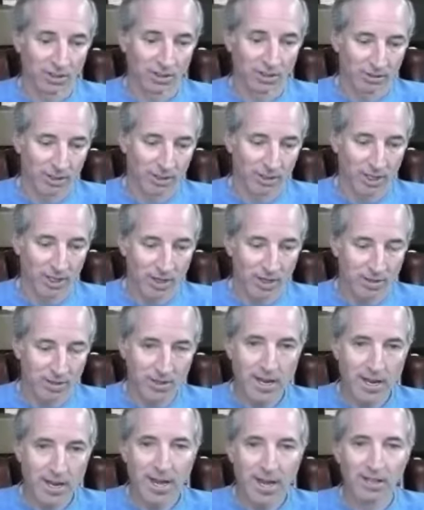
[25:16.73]
the
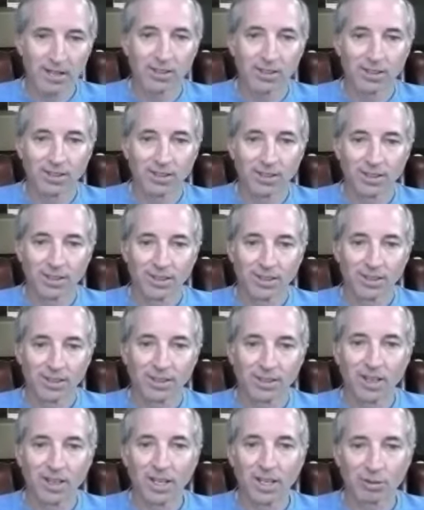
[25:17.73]
net
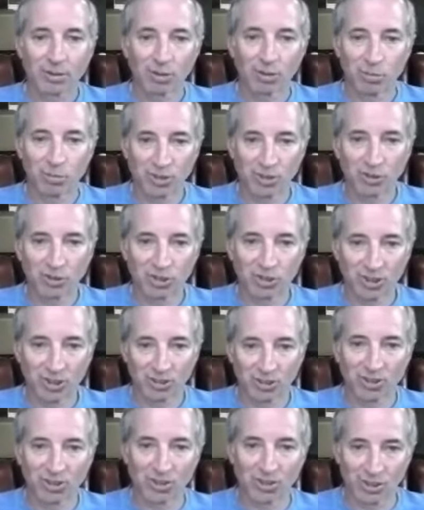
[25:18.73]

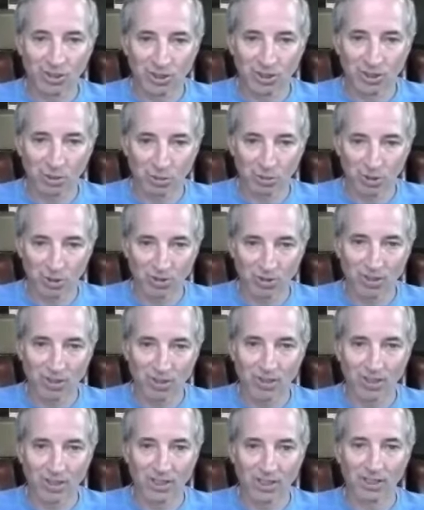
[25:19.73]
contribution to the
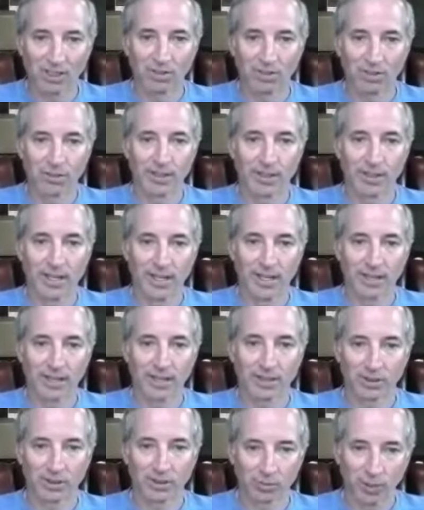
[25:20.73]
community of
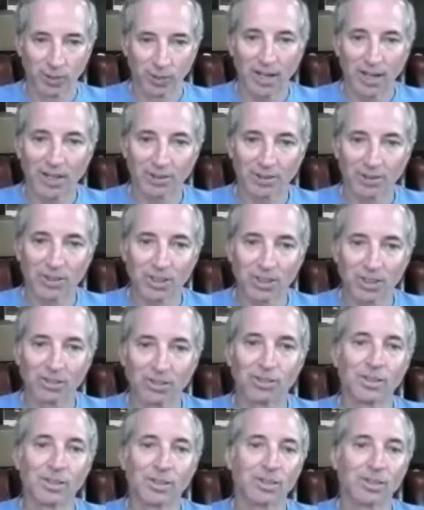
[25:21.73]
that is positive,